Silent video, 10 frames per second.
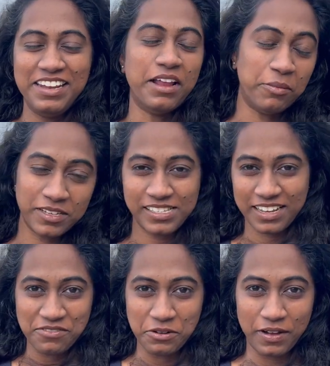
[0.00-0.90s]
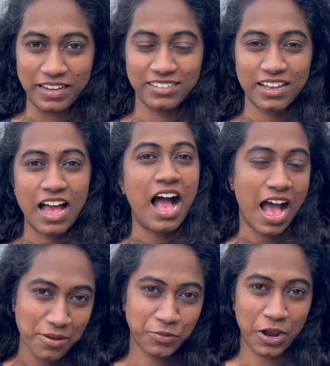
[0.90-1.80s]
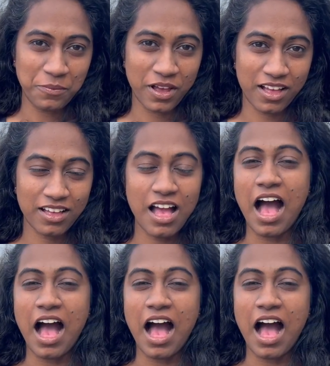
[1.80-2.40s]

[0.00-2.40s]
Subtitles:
Namaste everyone, I'm Ramya.